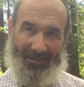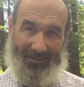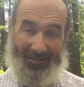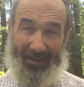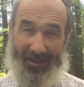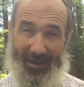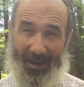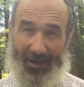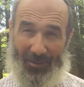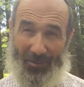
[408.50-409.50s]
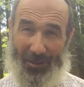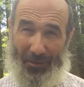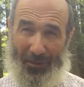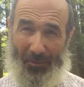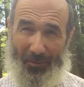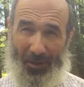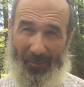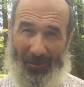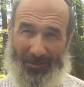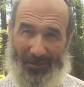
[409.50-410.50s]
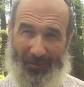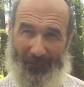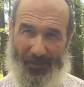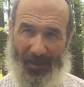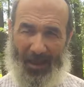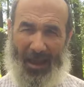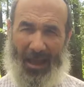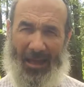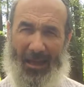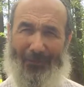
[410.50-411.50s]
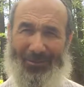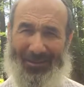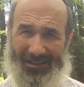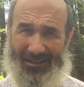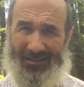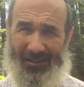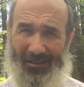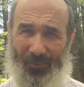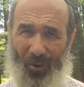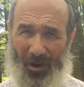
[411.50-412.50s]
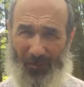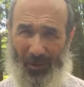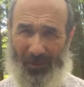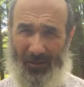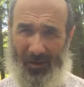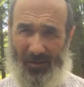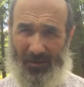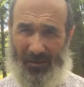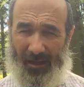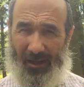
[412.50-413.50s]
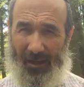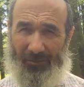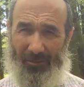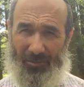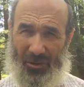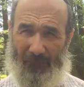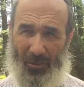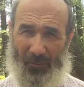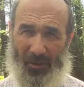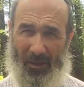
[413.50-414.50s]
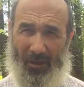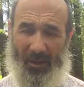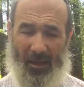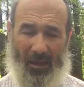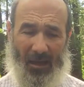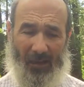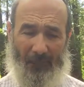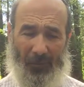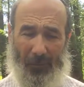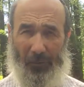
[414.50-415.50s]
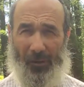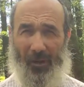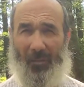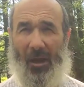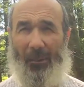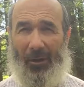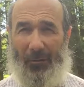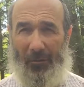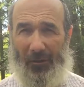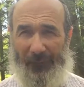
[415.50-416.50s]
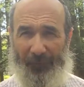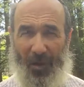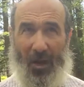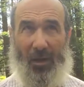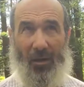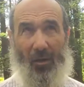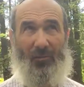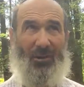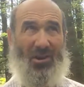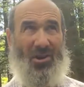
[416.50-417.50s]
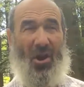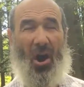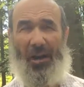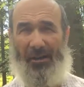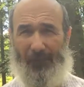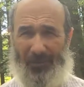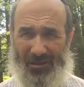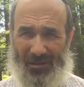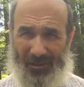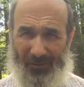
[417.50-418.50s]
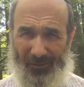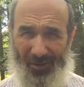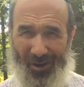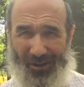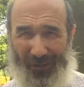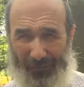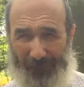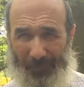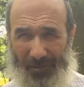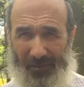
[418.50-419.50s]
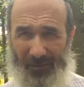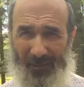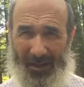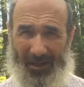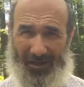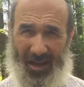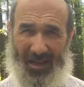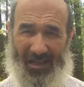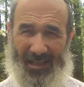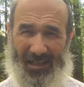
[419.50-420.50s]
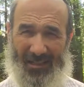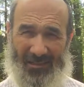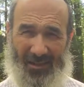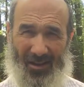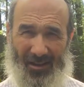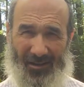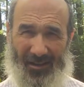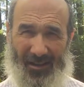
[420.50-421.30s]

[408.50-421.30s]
Today, I use the therapy on myself, and I pleasantly walk by dogs. I could have them jump on me and be totally on me. Am I totally fine? No, but 90% or 93% of my anxiety is gone.